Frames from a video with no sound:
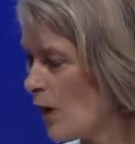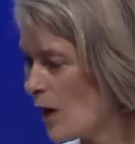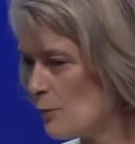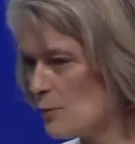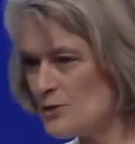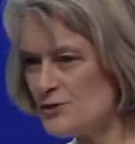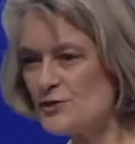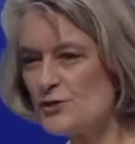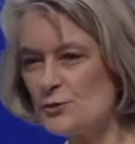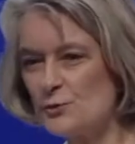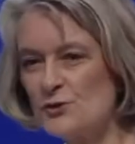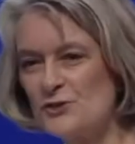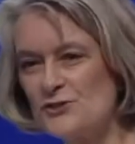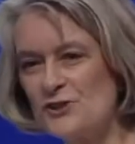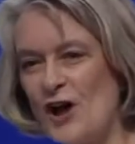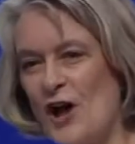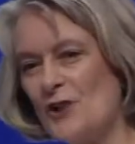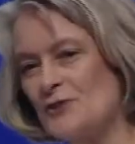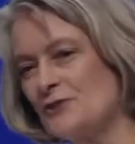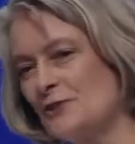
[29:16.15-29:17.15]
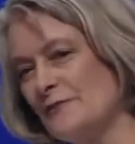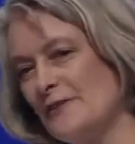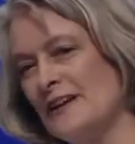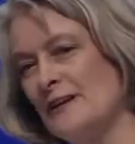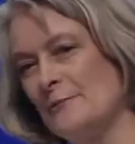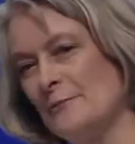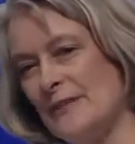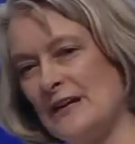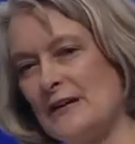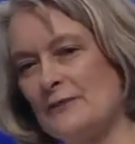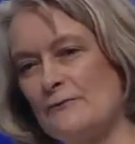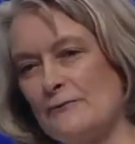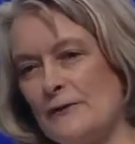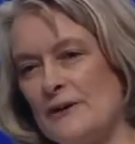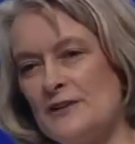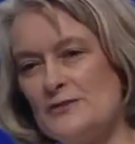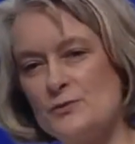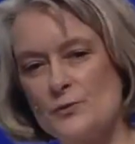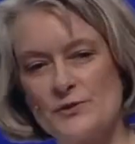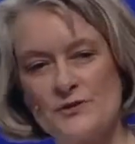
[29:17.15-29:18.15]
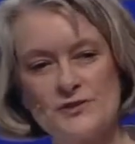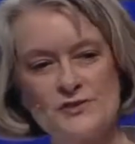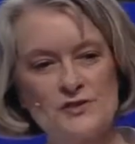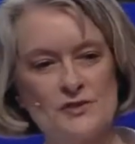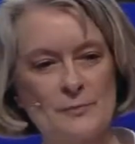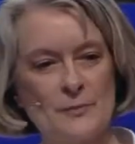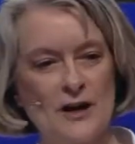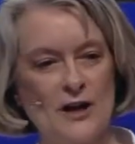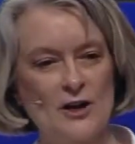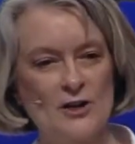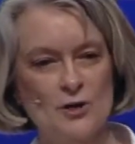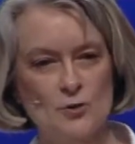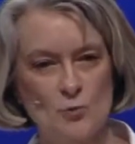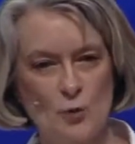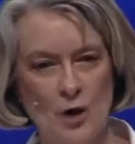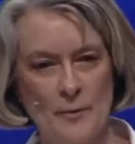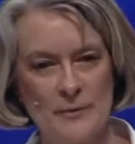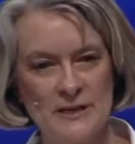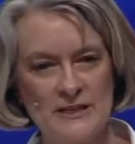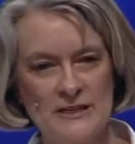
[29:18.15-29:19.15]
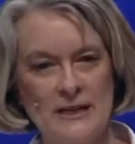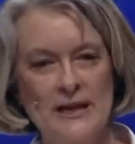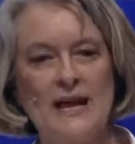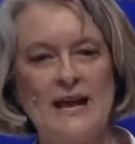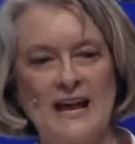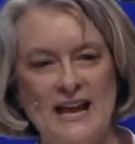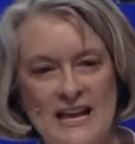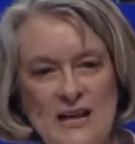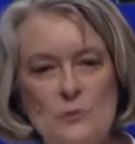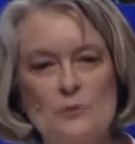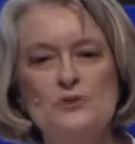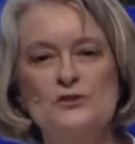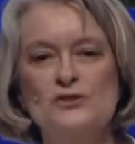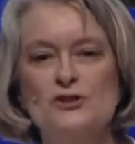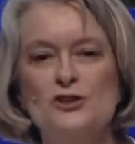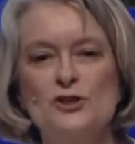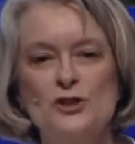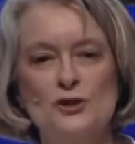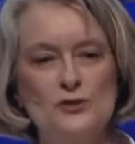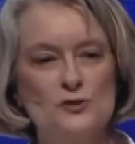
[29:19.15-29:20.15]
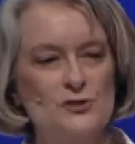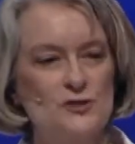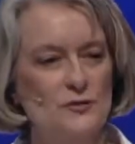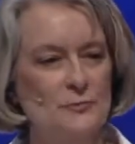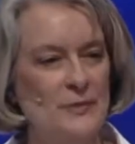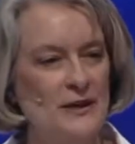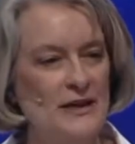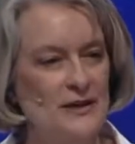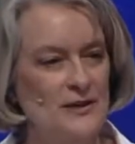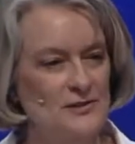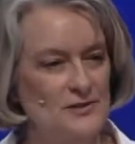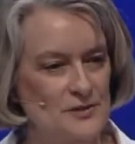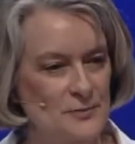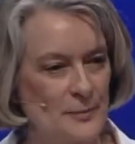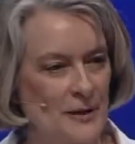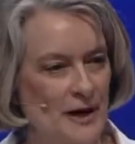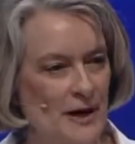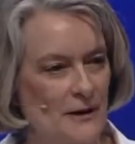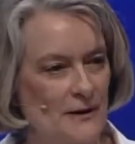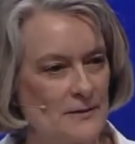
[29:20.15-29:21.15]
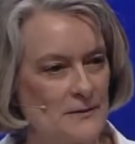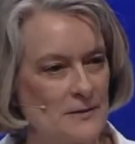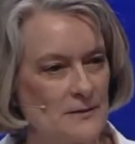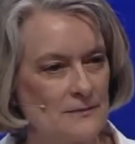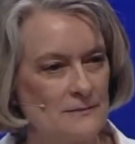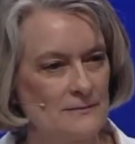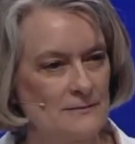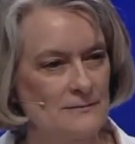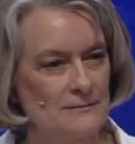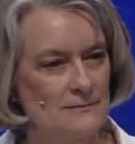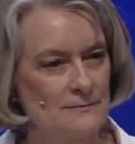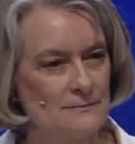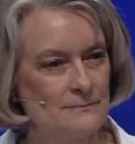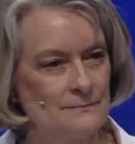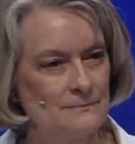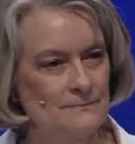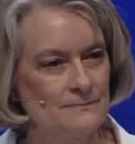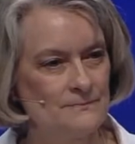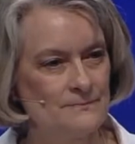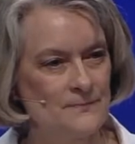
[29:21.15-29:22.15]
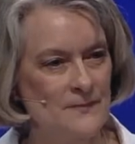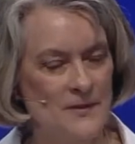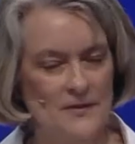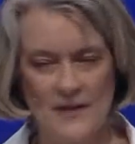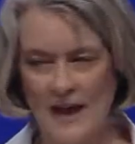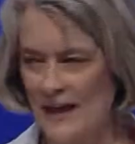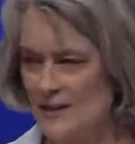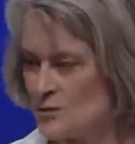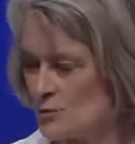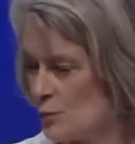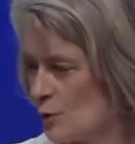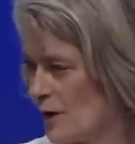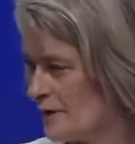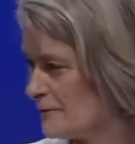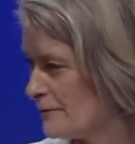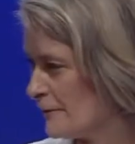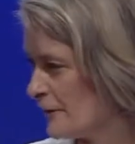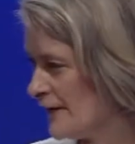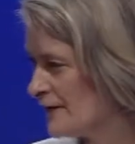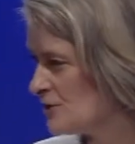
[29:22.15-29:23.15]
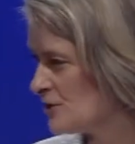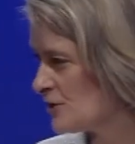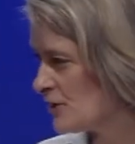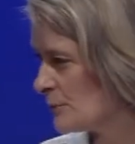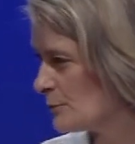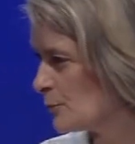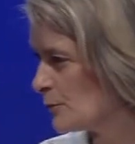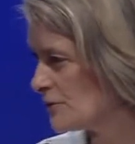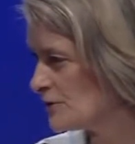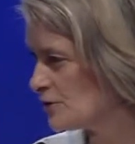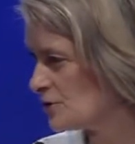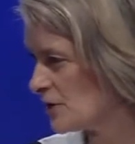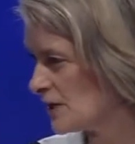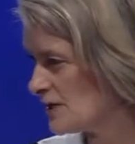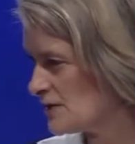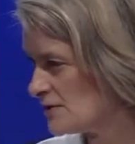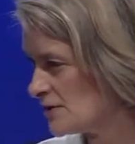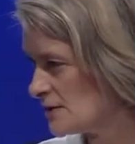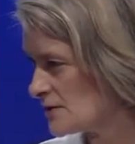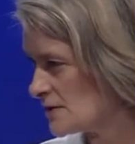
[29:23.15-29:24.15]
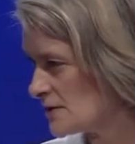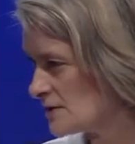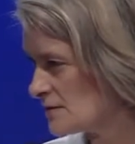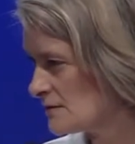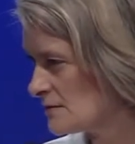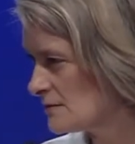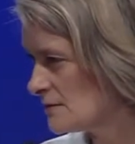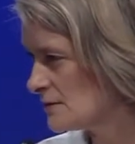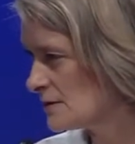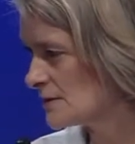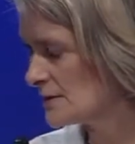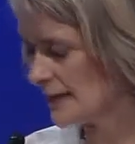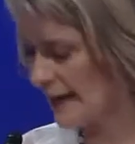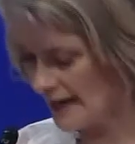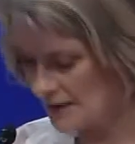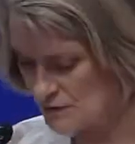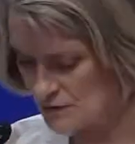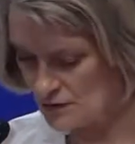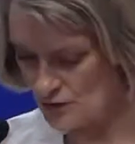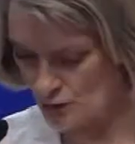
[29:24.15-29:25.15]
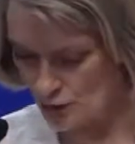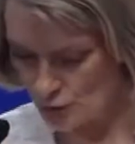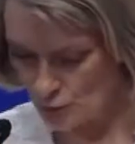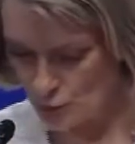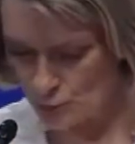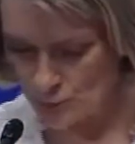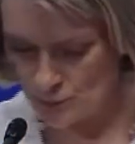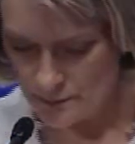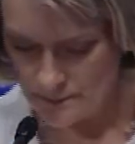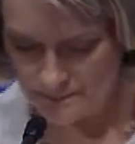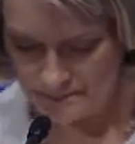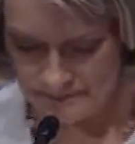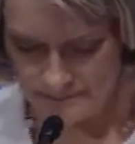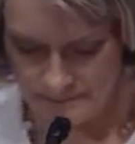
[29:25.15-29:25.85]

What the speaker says: What was the result of him being friends with the Samaritan woman? He was accused of being a Samaritan. That's what friendship with Jesus gets you.